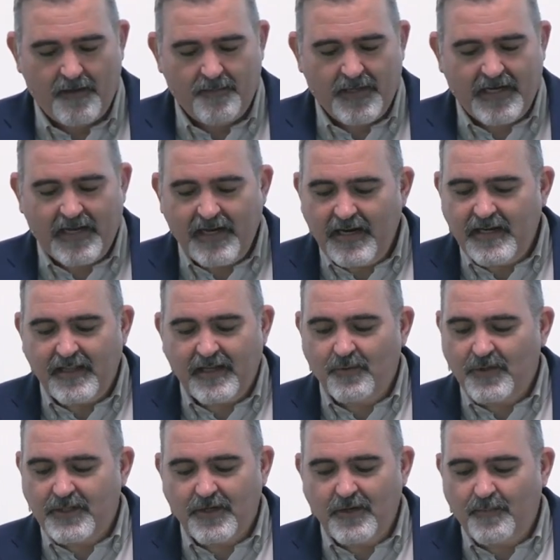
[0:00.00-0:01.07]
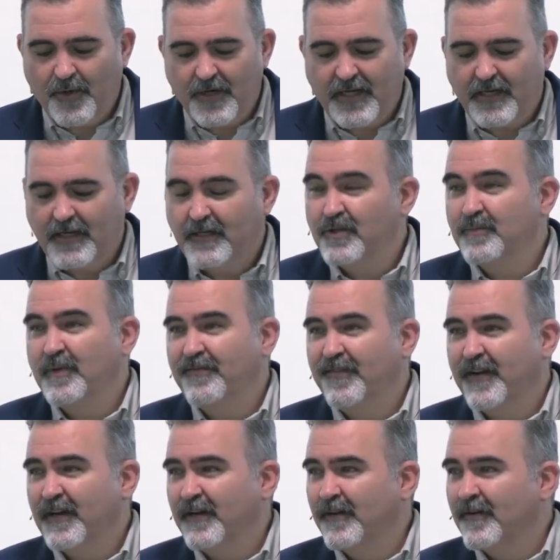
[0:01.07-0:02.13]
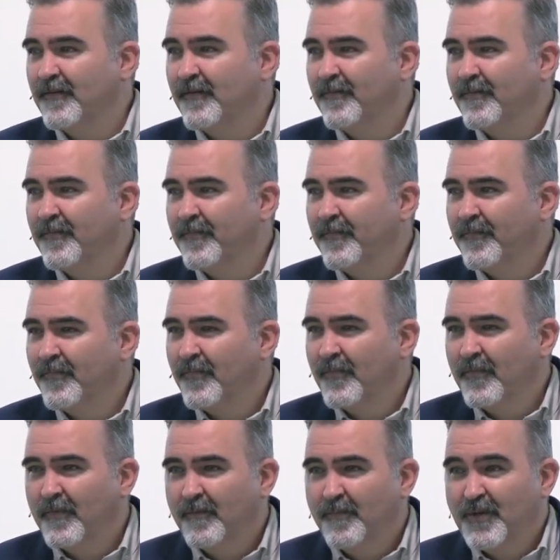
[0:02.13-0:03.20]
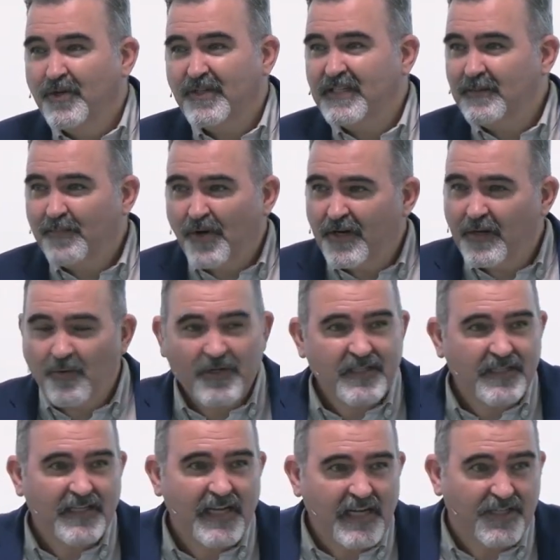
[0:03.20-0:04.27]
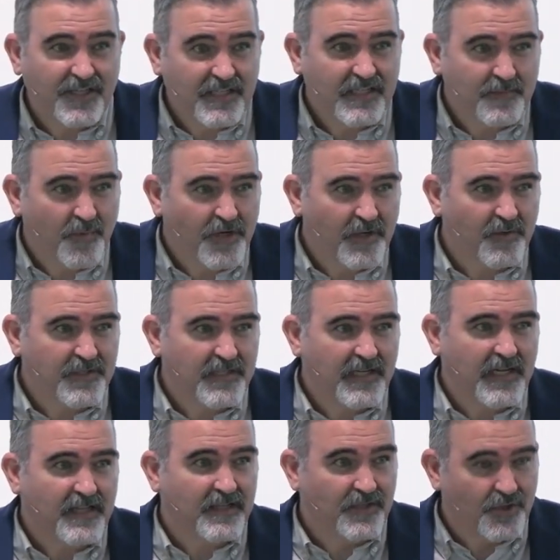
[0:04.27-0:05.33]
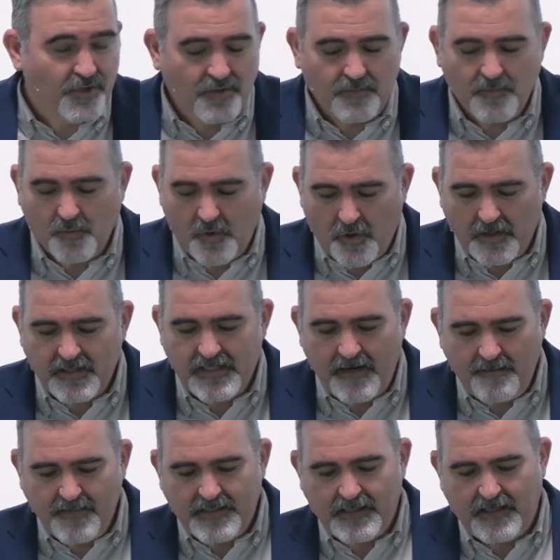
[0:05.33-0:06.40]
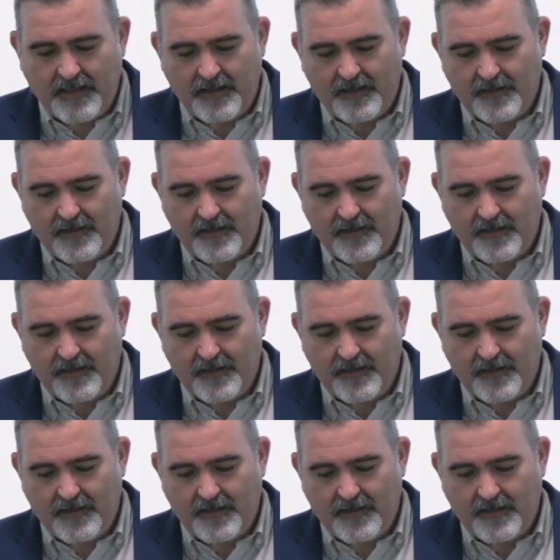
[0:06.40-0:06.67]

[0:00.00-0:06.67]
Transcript: But clearly there was no body to be found, because their body wasn't there. Jesus' body wasn't there. The tomb was empty.